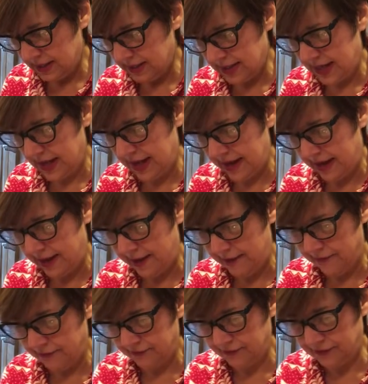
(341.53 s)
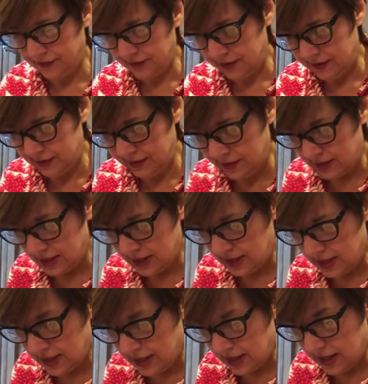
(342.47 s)
half,
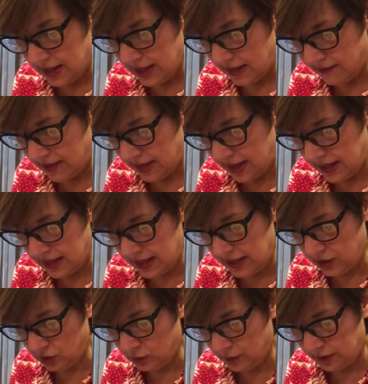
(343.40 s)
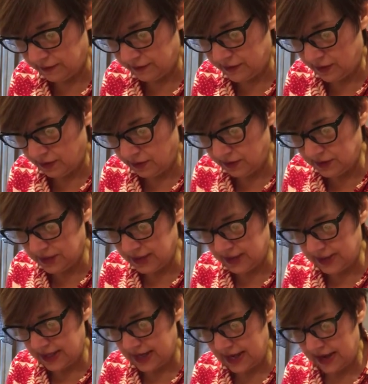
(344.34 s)
and then each one of those into
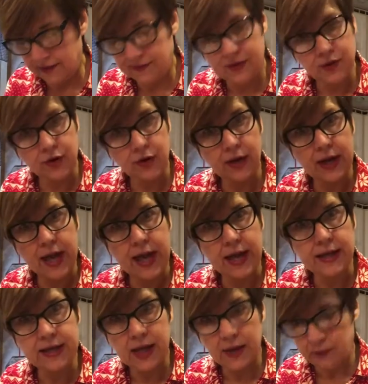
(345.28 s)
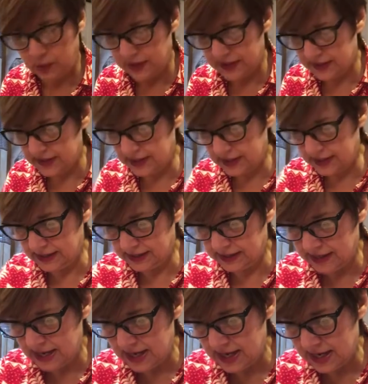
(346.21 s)
half. So you're gonna end up with
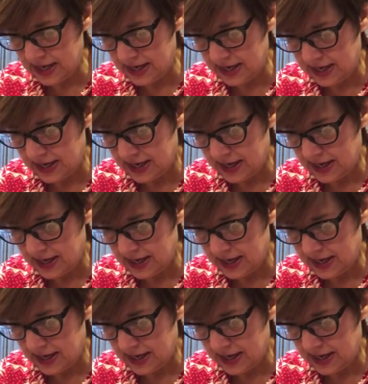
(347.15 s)
16